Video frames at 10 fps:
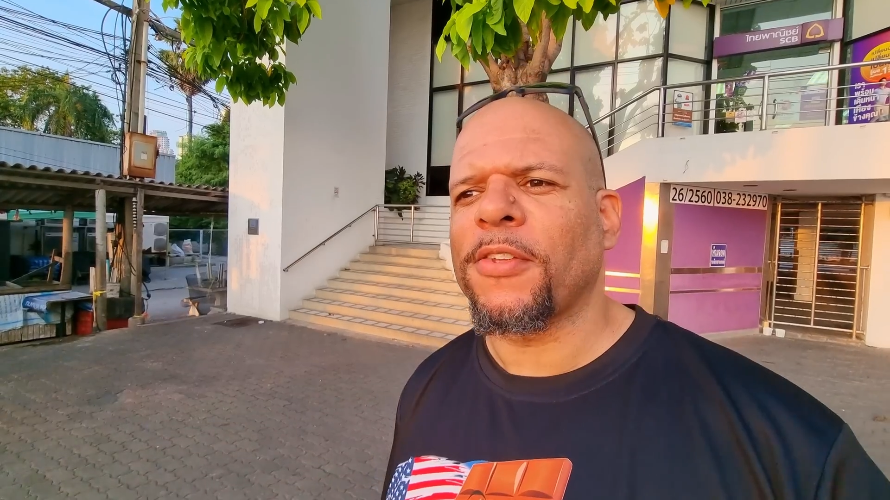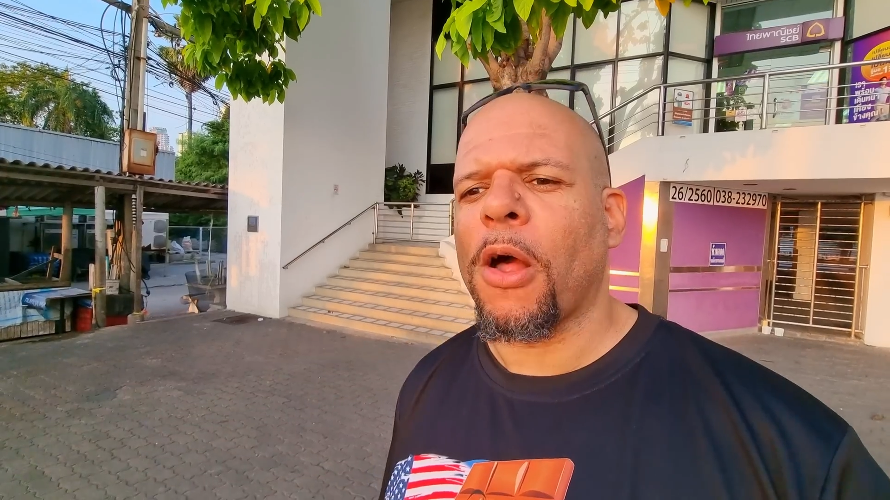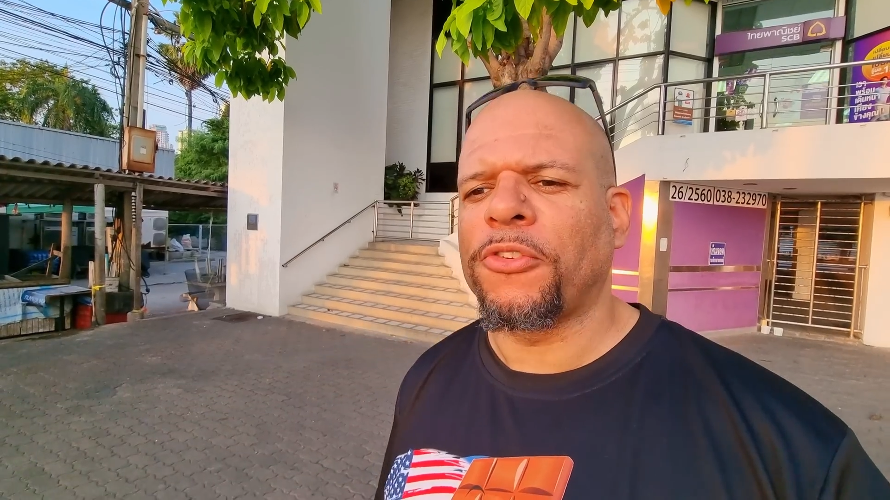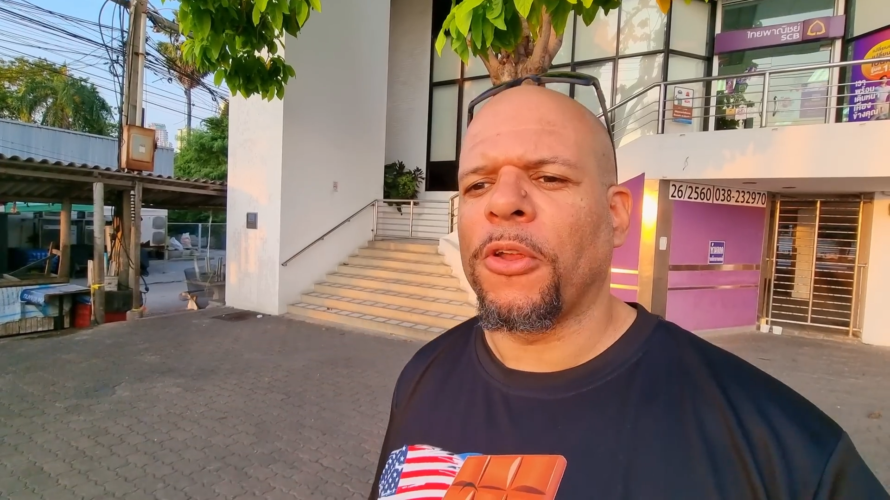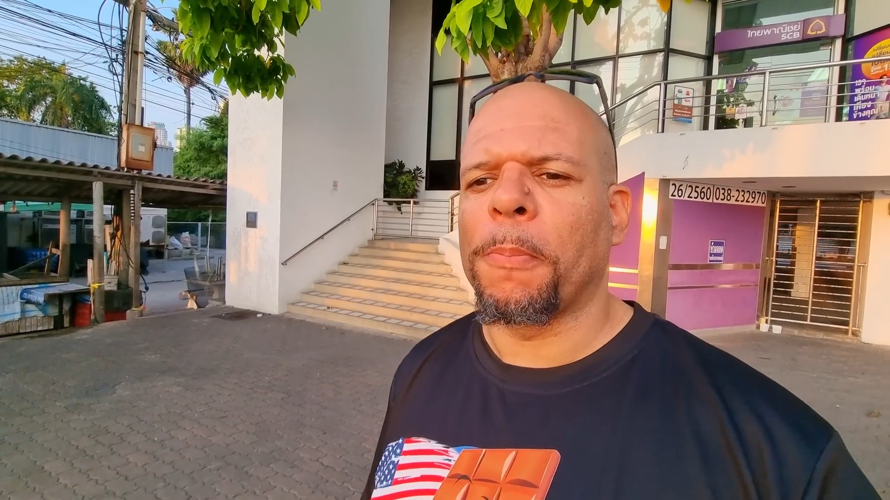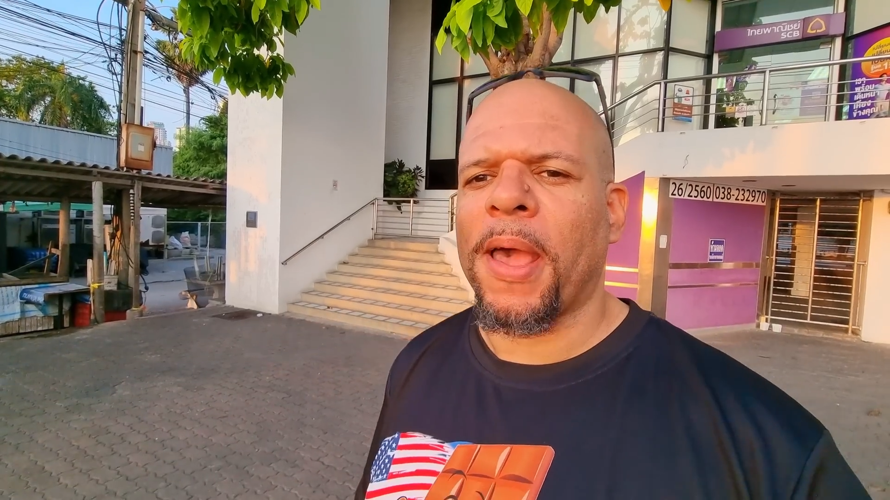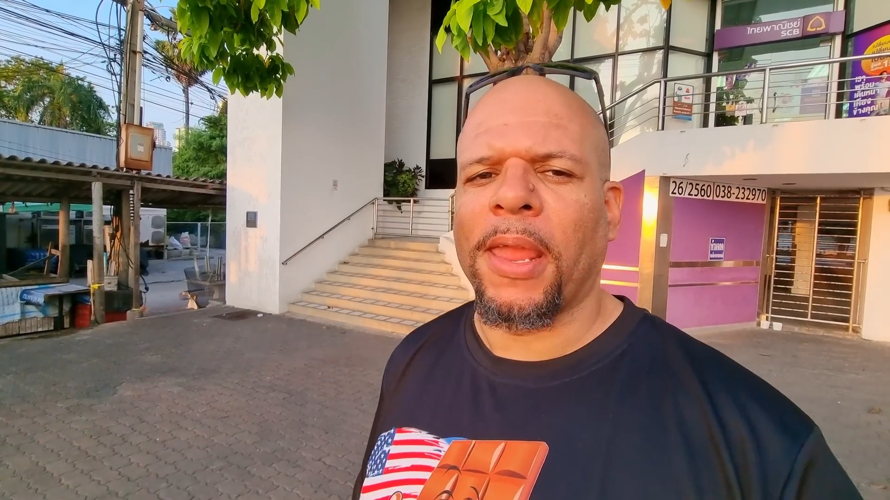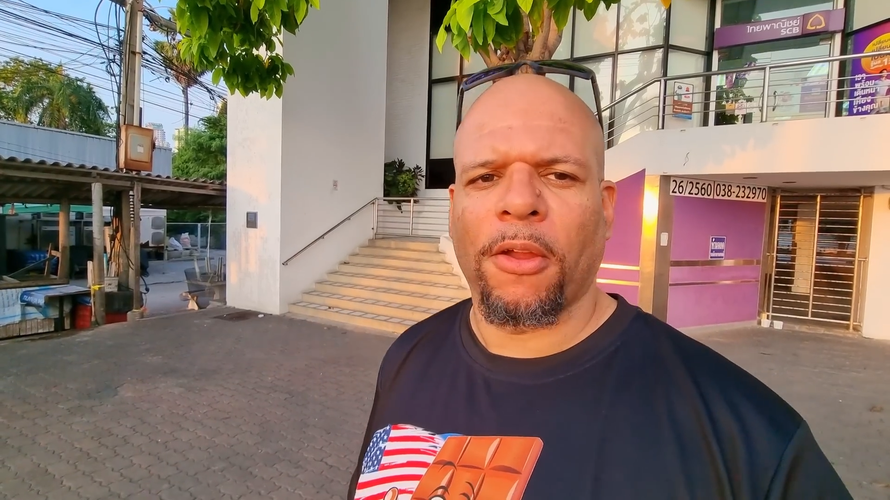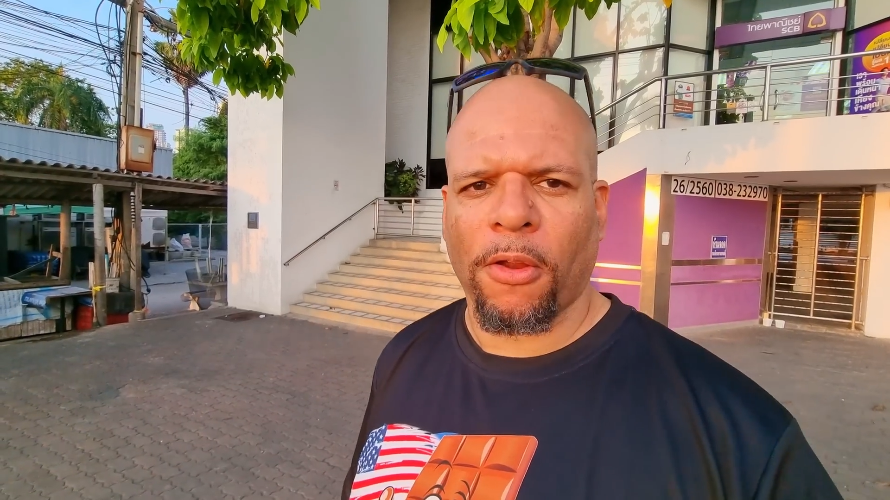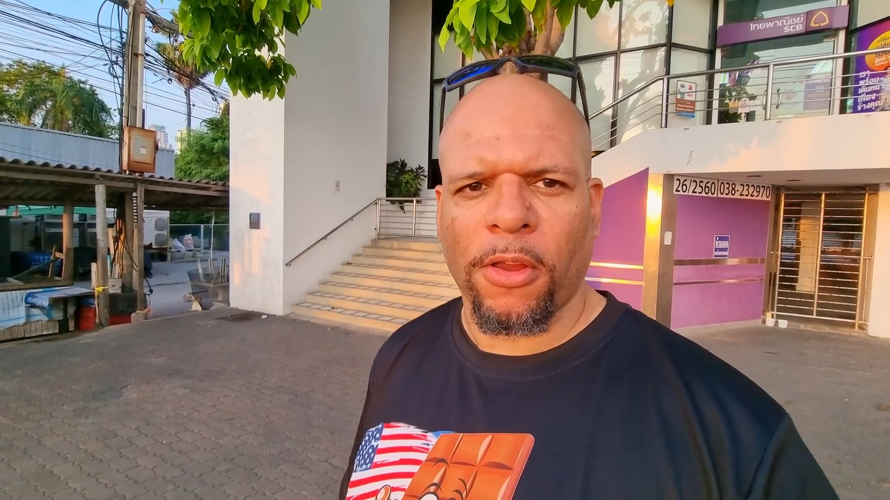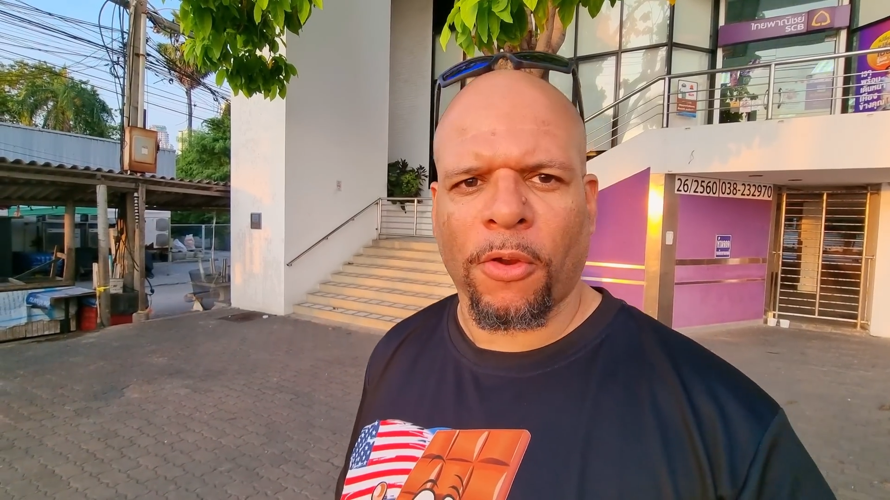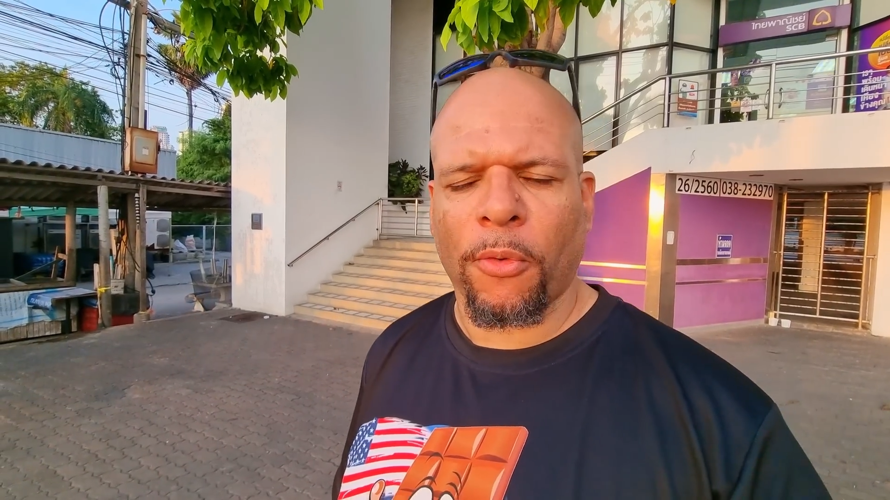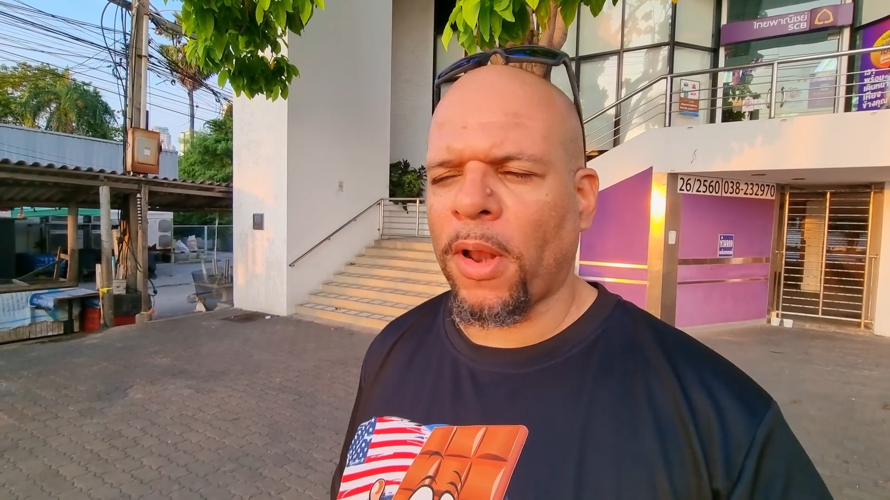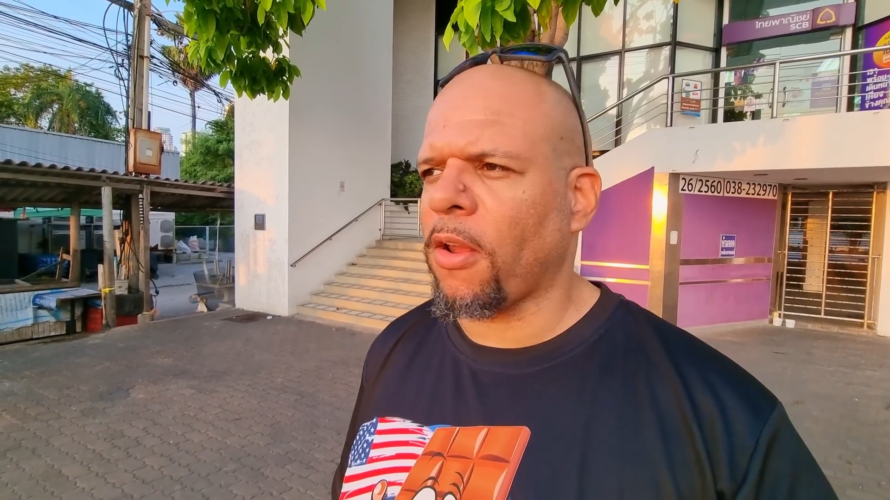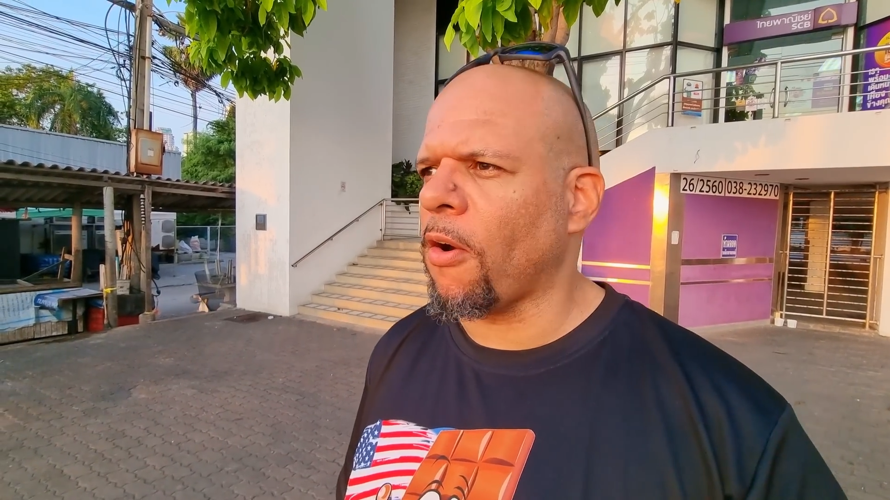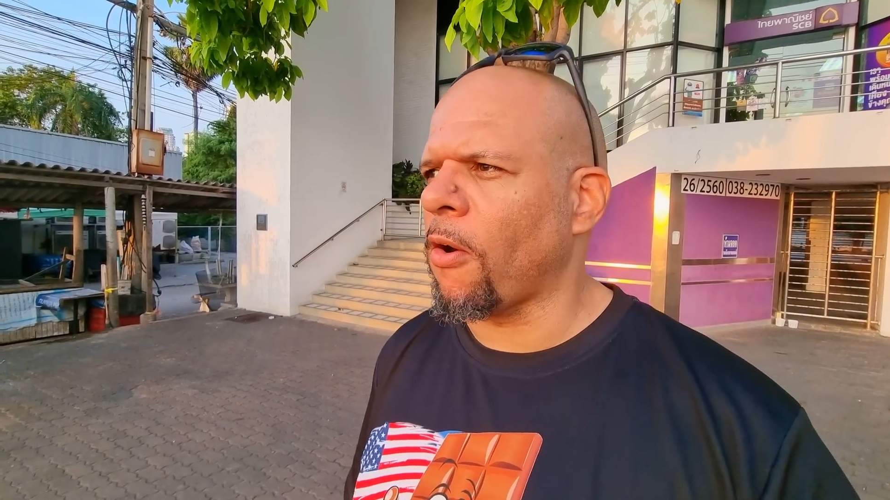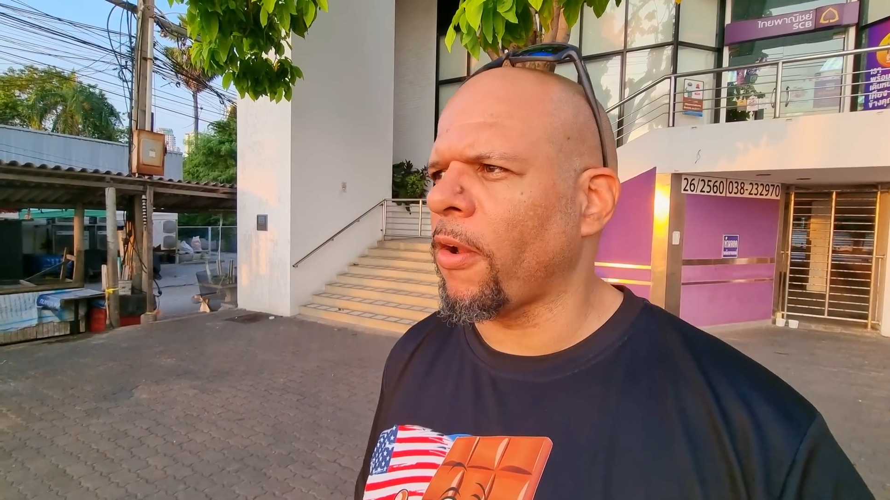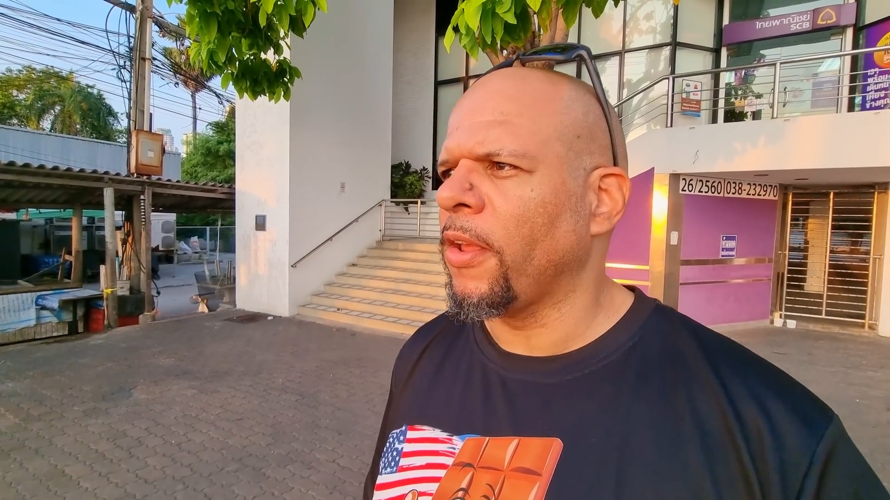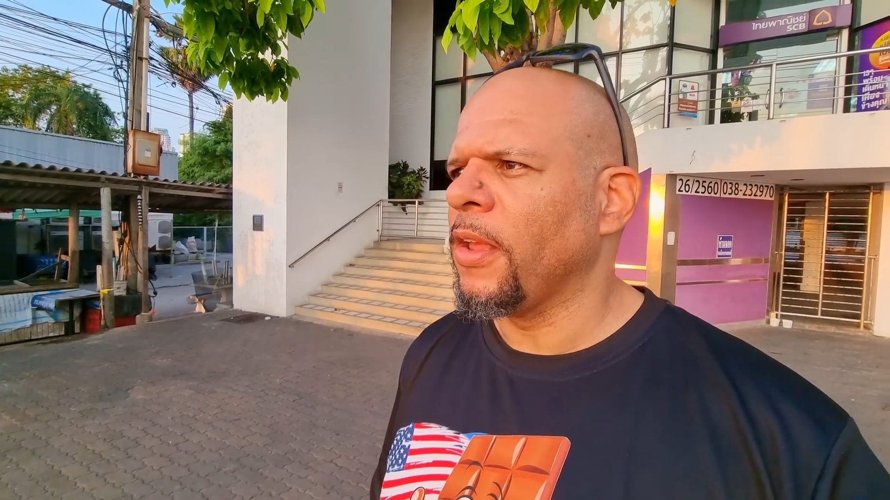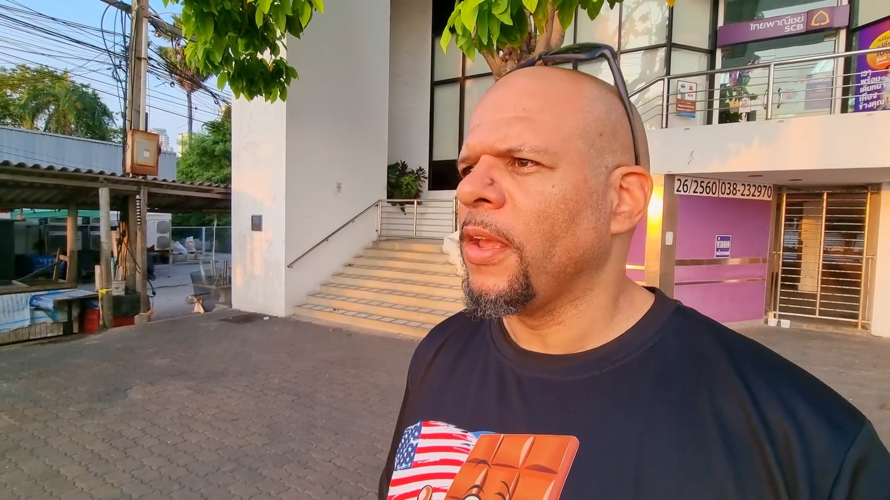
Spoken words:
talk to your bank or your credit card